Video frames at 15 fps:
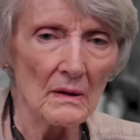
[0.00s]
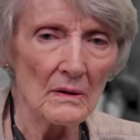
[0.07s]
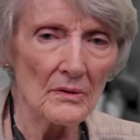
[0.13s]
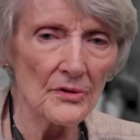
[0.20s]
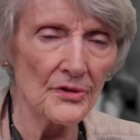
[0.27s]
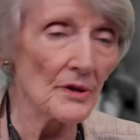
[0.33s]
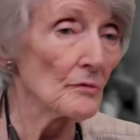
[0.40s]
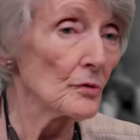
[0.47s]

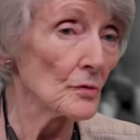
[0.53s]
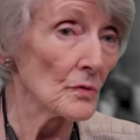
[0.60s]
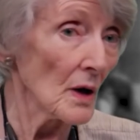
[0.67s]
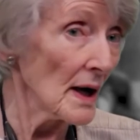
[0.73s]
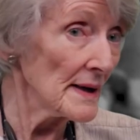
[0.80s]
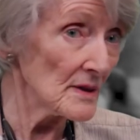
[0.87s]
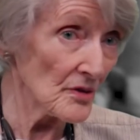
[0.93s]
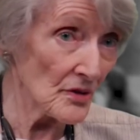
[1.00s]
civil
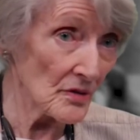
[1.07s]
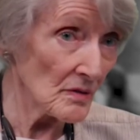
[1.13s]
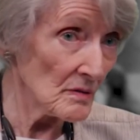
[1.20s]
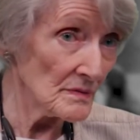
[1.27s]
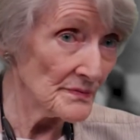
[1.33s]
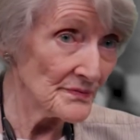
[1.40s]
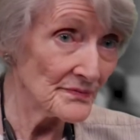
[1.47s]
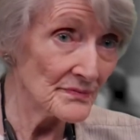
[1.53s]
rights
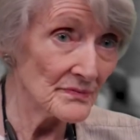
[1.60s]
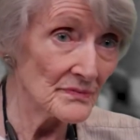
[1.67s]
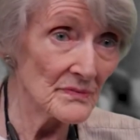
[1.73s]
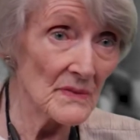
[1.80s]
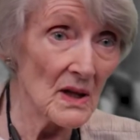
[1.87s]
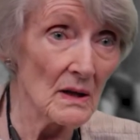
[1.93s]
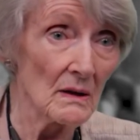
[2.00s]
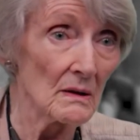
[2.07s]
hmm.
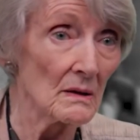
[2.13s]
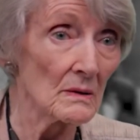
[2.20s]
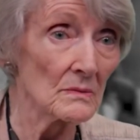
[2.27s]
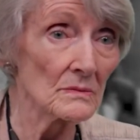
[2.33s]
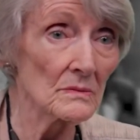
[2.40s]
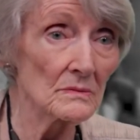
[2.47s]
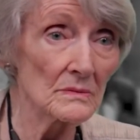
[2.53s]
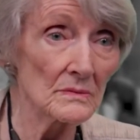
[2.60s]

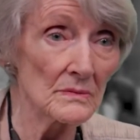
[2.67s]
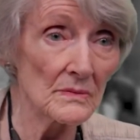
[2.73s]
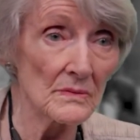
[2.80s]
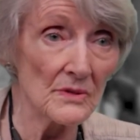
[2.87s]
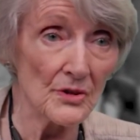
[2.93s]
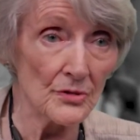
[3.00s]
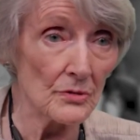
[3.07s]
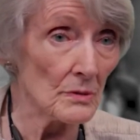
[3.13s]
um,
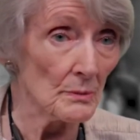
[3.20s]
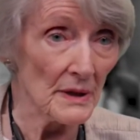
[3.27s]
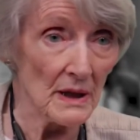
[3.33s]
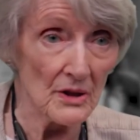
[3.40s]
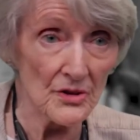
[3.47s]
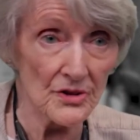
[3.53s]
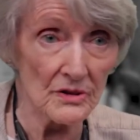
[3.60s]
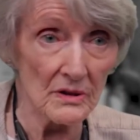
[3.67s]

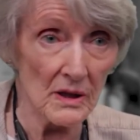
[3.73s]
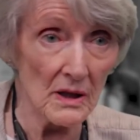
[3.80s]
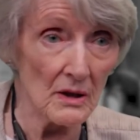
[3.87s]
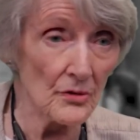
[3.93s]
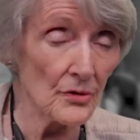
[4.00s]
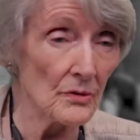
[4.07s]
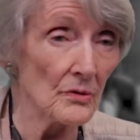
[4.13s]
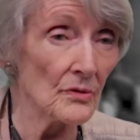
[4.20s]
discrimination
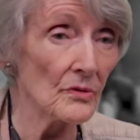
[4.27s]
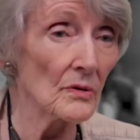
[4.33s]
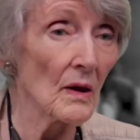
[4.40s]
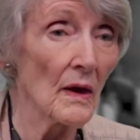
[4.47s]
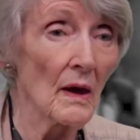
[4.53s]
cases, right.